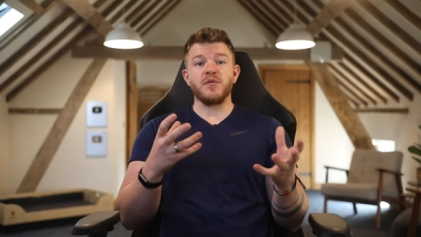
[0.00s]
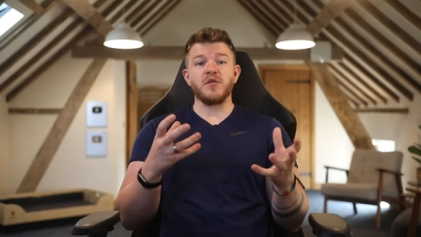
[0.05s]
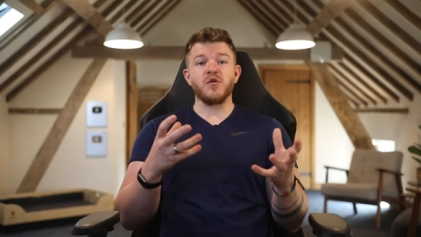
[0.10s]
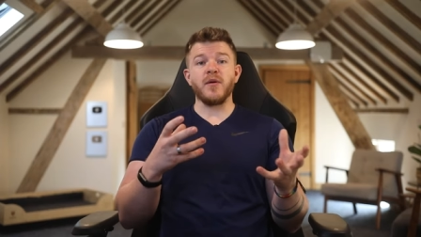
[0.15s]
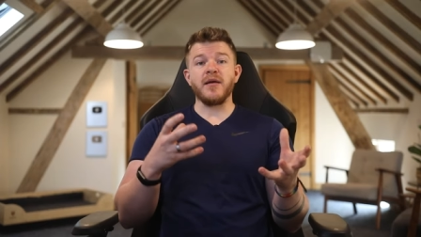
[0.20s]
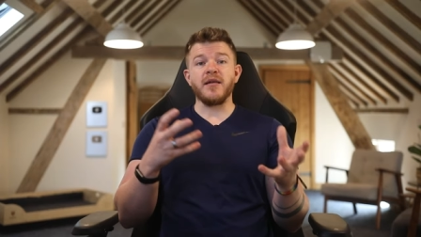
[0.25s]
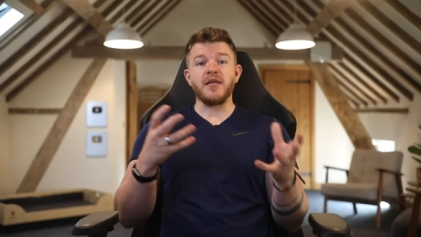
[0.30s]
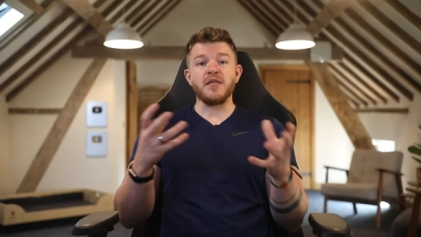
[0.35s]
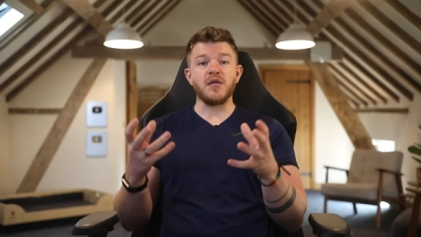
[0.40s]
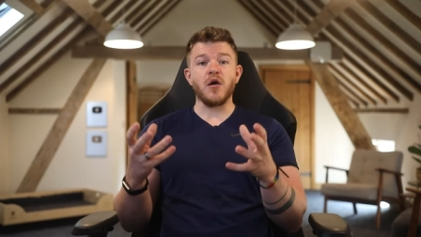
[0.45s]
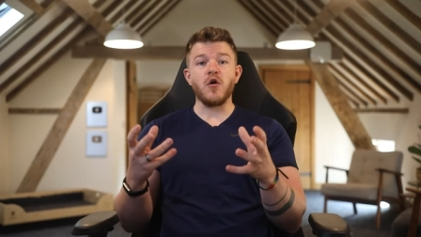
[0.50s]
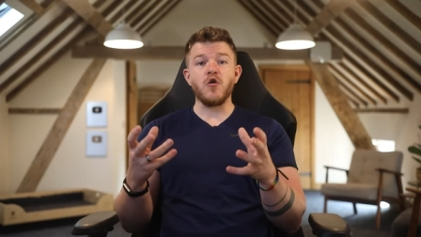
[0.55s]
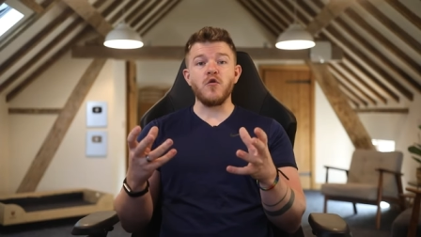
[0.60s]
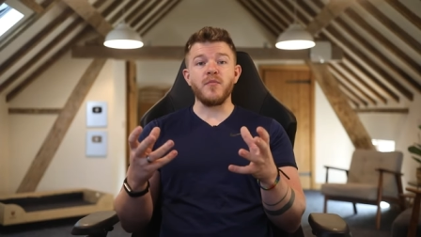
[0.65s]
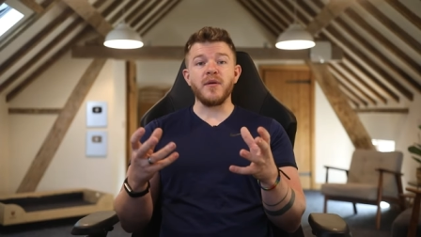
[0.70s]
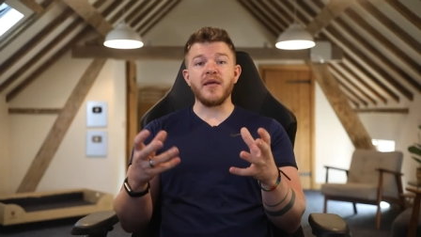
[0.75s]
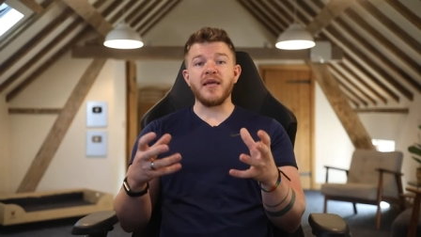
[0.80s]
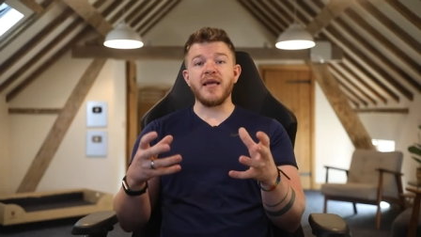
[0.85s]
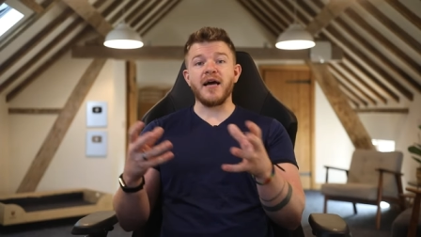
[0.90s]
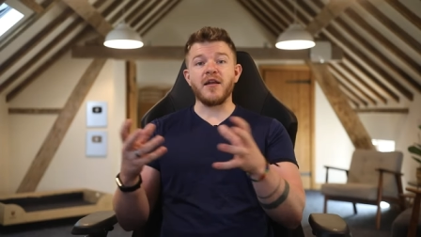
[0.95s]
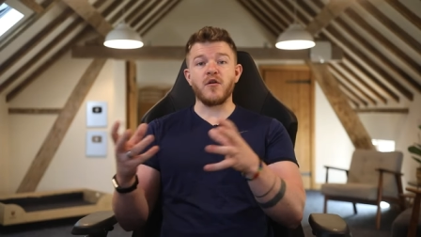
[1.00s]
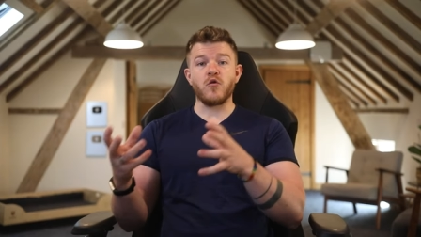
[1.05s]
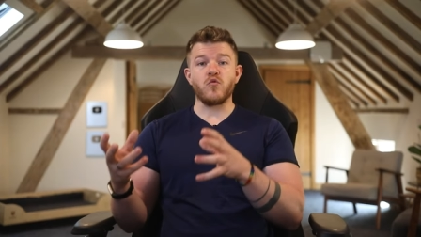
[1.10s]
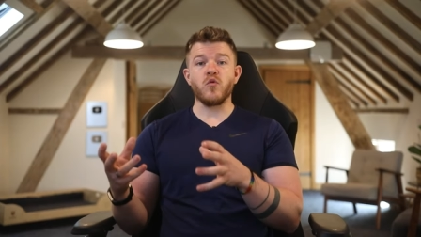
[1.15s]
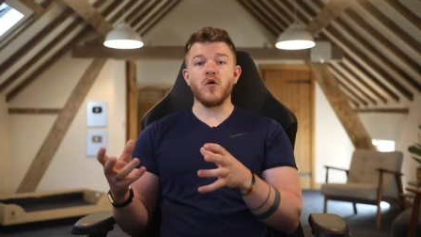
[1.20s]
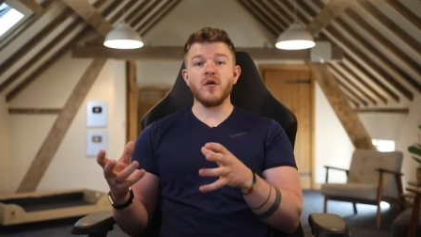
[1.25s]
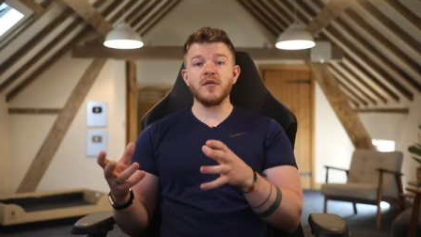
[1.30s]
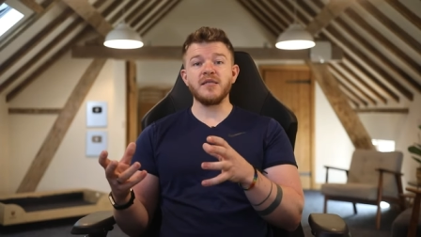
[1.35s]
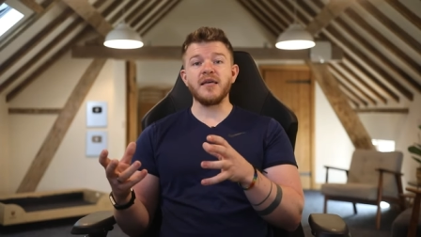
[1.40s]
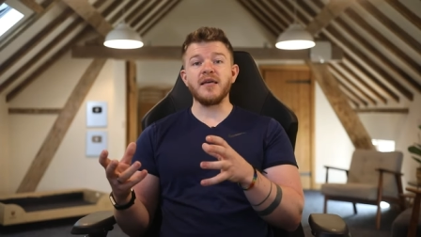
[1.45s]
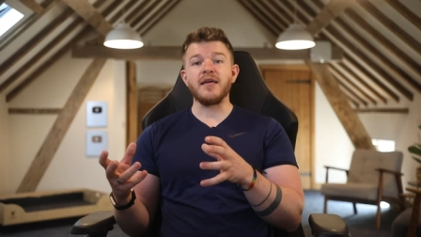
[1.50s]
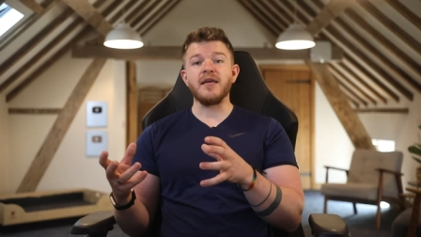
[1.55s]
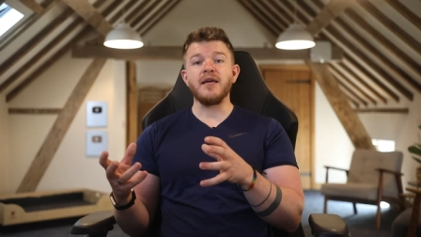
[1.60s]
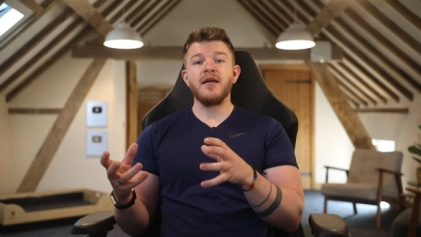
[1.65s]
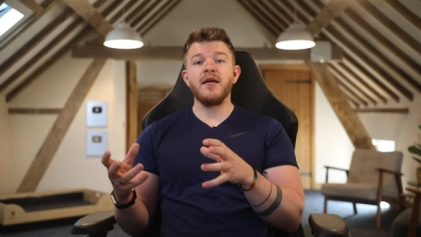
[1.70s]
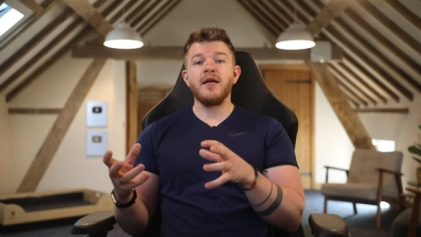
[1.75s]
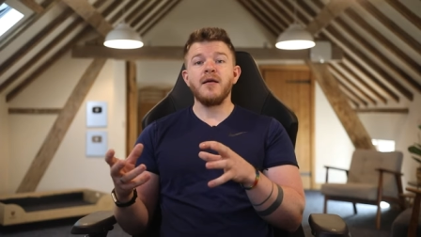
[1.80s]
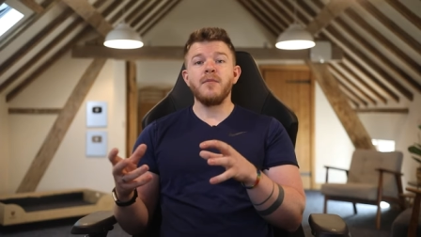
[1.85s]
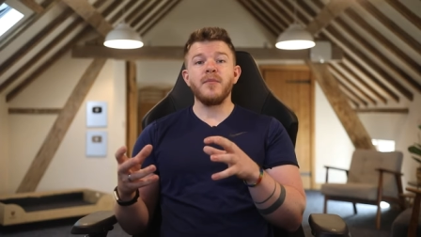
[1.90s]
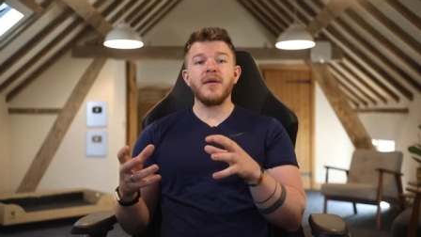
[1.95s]
between a Dobie and a Rottie
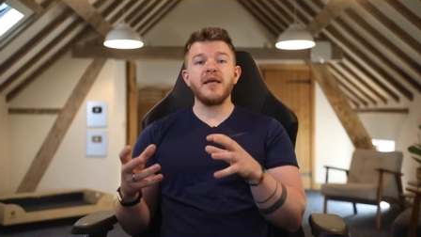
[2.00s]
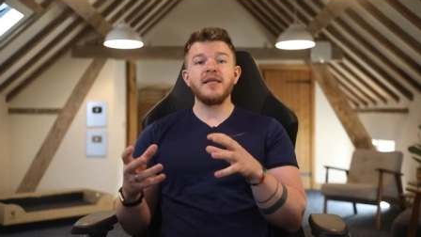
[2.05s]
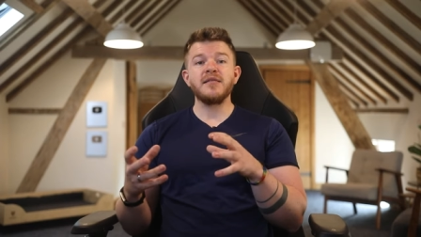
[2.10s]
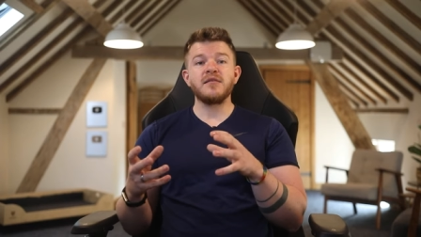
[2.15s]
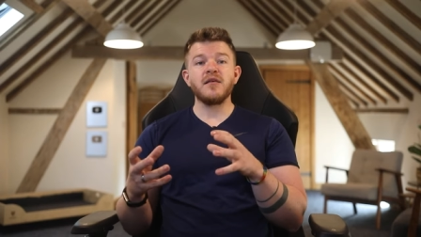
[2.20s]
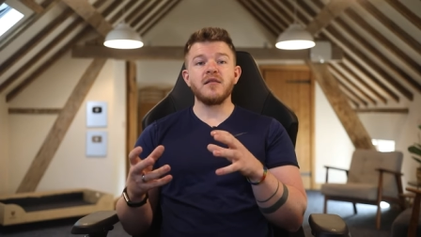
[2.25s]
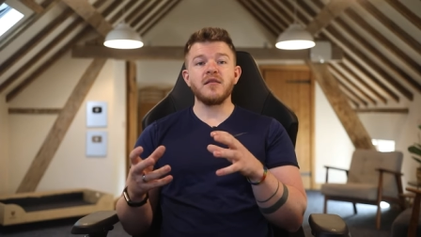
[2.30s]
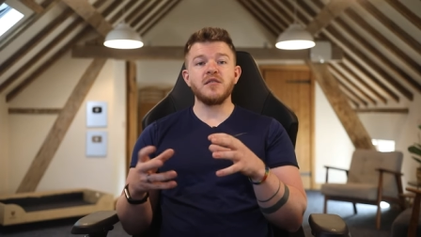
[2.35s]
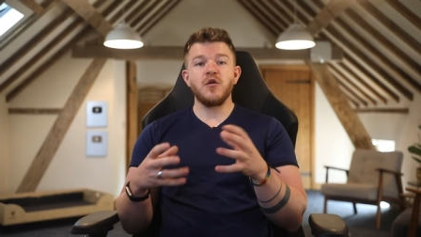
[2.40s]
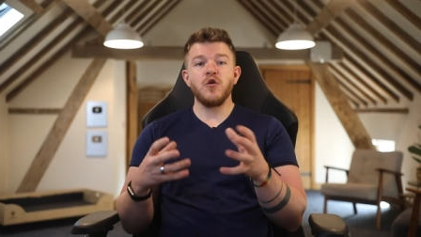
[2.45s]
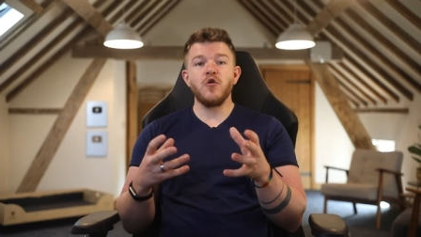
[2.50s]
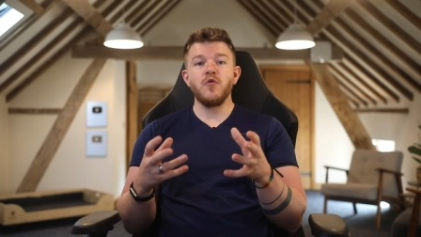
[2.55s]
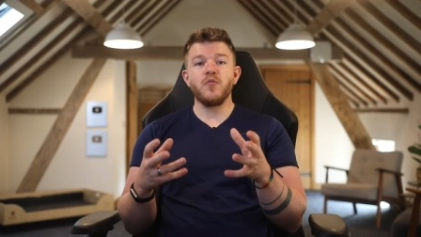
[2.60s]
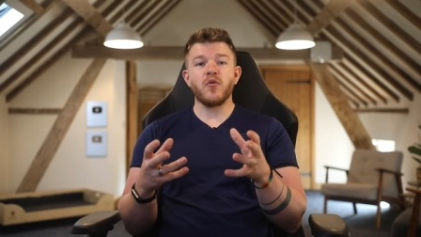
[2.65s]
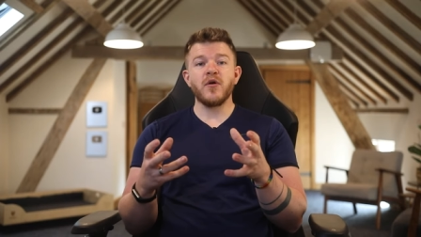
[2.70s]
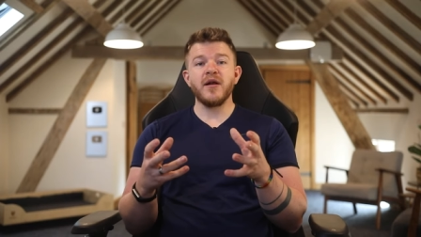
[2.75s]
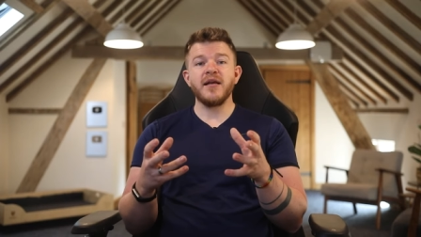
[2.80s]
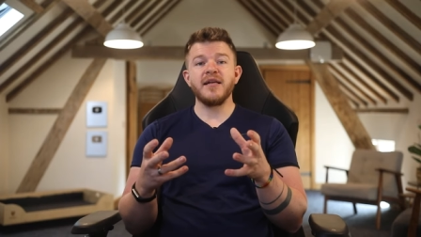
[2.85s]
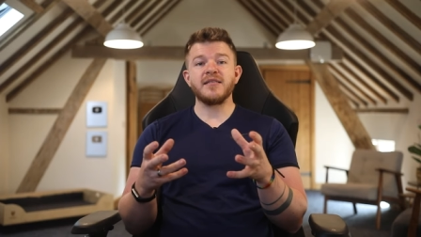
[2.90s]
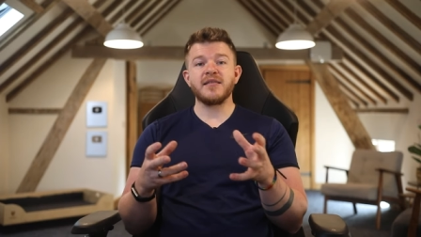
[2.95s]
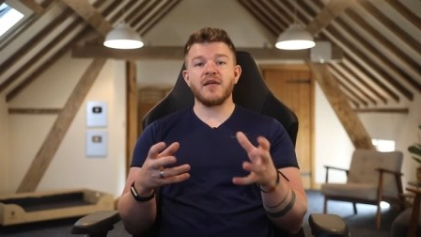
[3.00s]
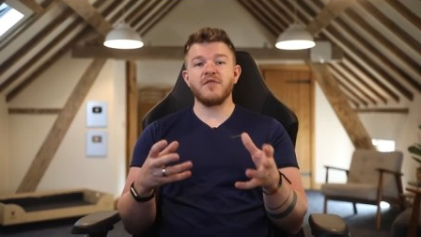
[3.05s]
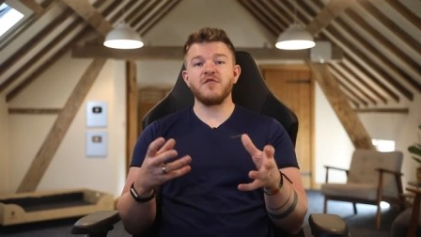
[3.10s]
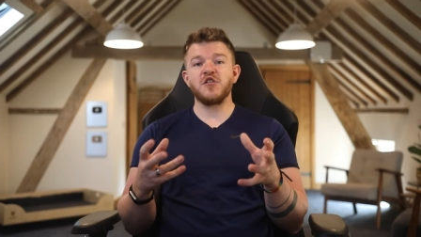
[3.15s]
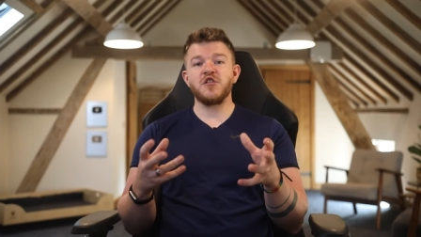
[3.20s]
means that the two breeds have